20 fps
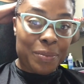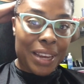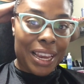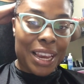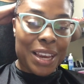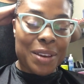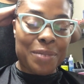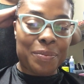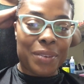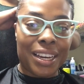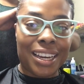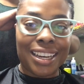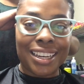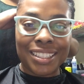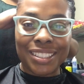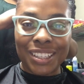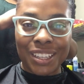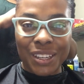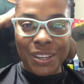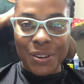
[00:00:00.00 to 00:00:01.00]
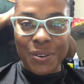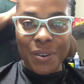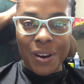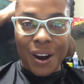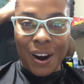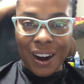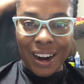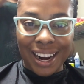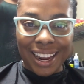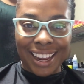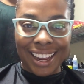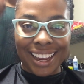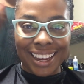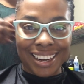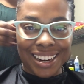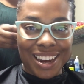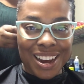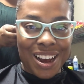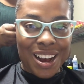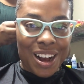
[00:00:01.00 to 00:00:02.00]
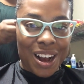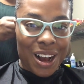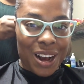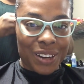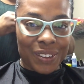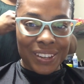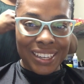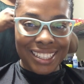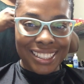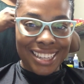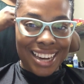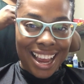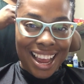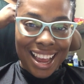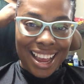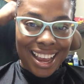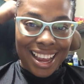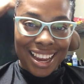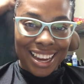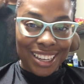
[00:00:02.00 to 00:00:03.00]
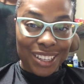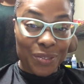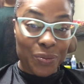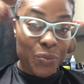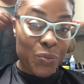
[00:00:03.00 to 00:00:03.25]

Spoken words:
be it, because you are it. Always shine.